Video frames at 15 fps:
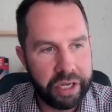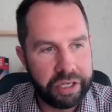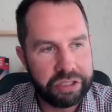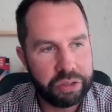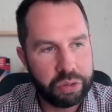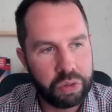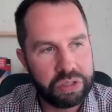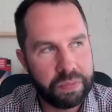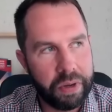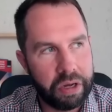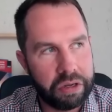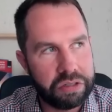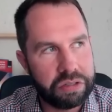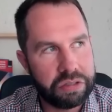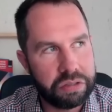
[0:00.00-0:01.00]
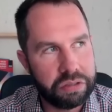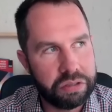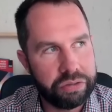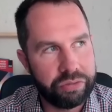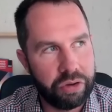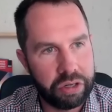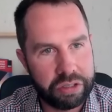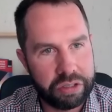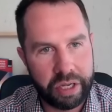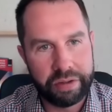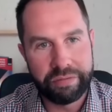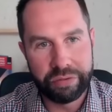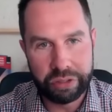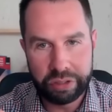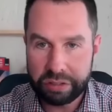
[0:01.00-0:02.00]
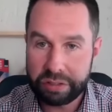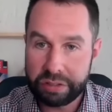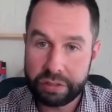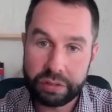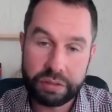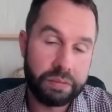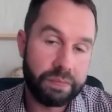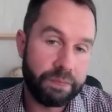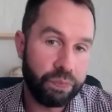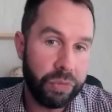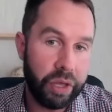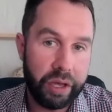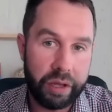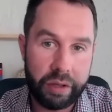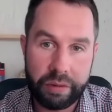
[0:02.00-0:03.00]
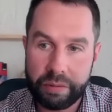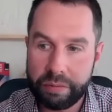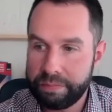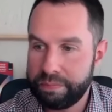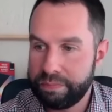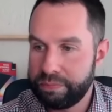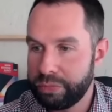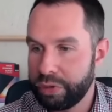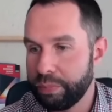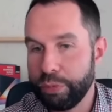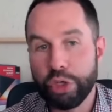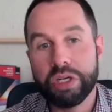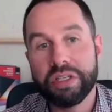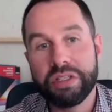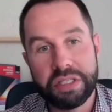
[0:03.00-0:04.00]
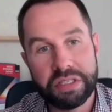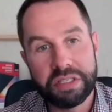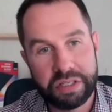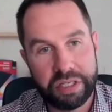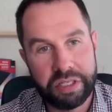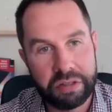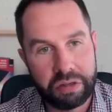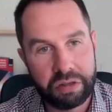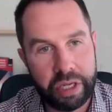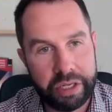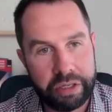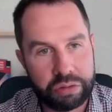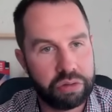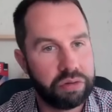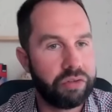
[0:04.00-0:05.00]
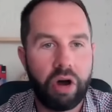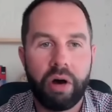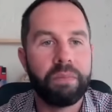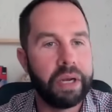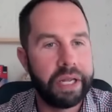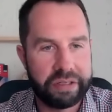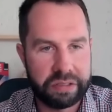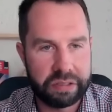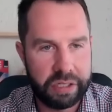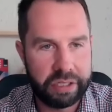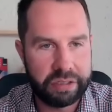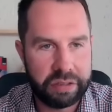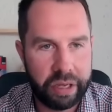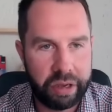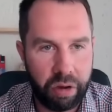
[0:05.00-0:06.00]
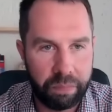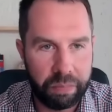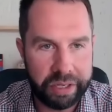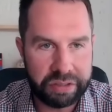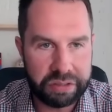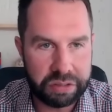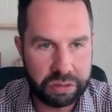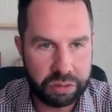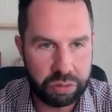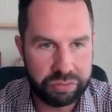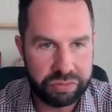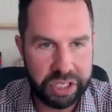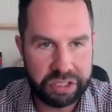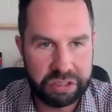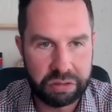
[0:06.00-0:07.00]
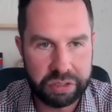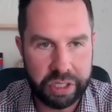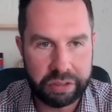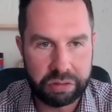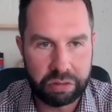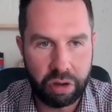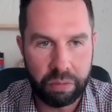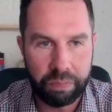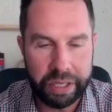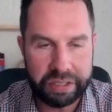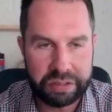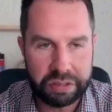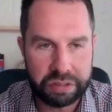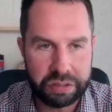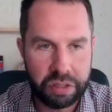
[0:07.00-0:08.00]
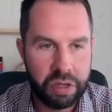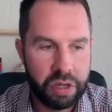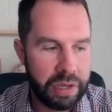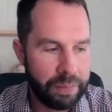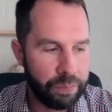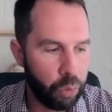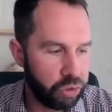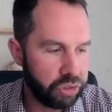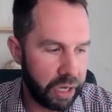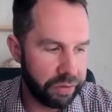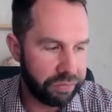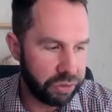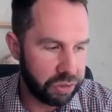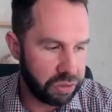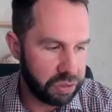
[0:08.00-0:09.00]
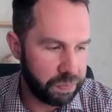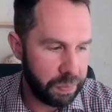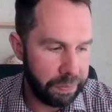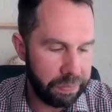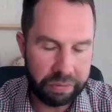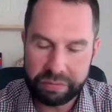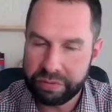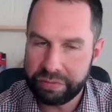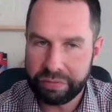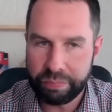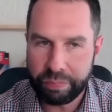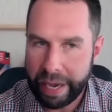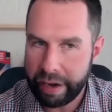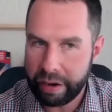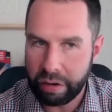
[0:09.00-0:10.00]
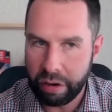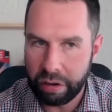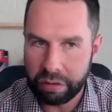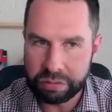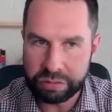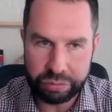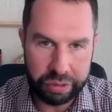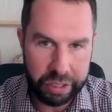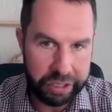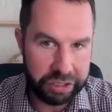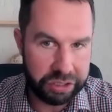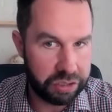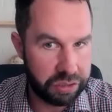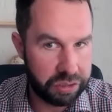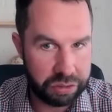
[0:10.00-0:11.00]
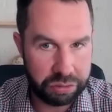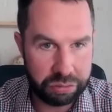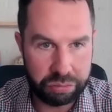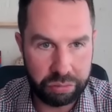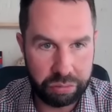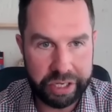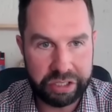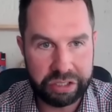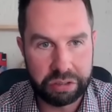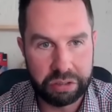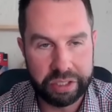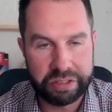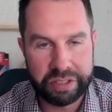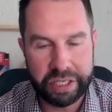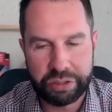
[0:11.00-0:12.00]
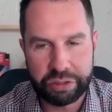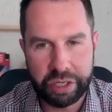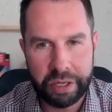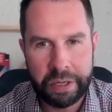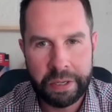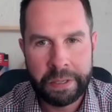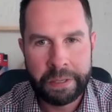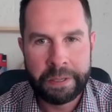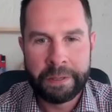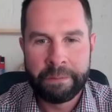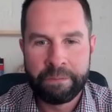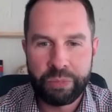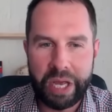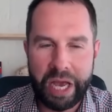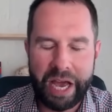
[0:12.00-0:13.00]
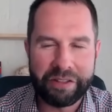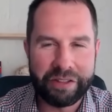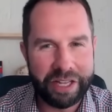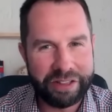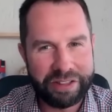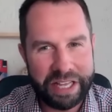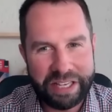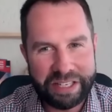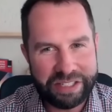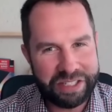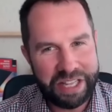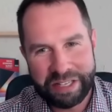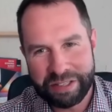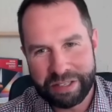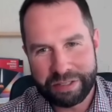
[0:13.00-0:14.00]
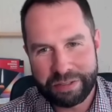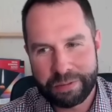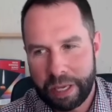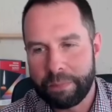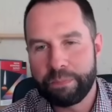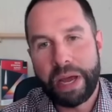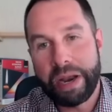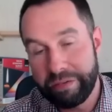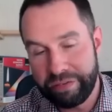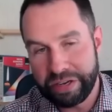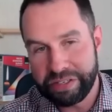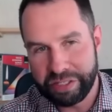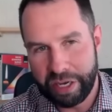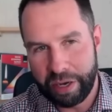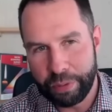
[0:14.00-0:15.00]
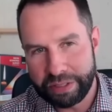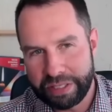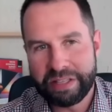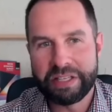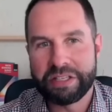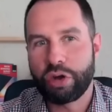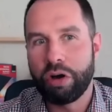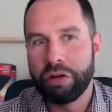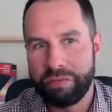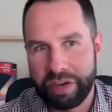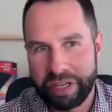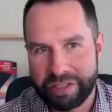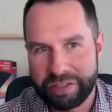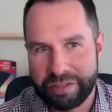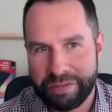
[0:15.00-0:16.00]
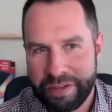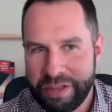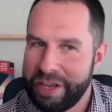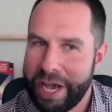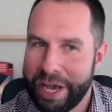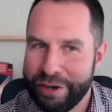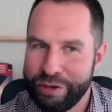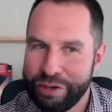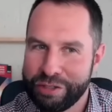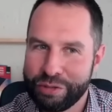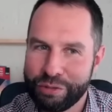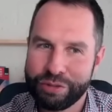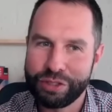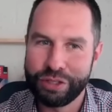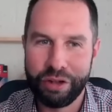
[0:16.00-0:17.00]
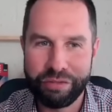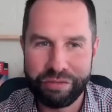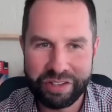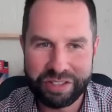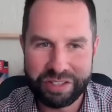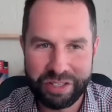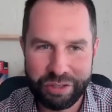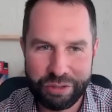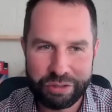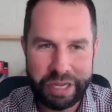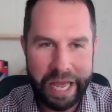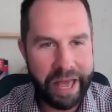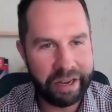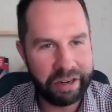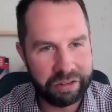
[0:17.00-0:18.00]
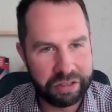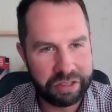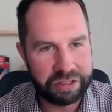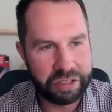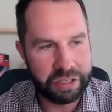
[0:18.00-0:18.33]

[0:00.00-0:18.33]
And she talks about, you've got diverse communities in sort of complexes, let's say complexes, sort of sectional title complexes, more diverse people of different backgrounds, religious, racial, etc. And that there's then this, I'm paraphrasing now, but then there's conflict and you need to resolve this and you need to handle this.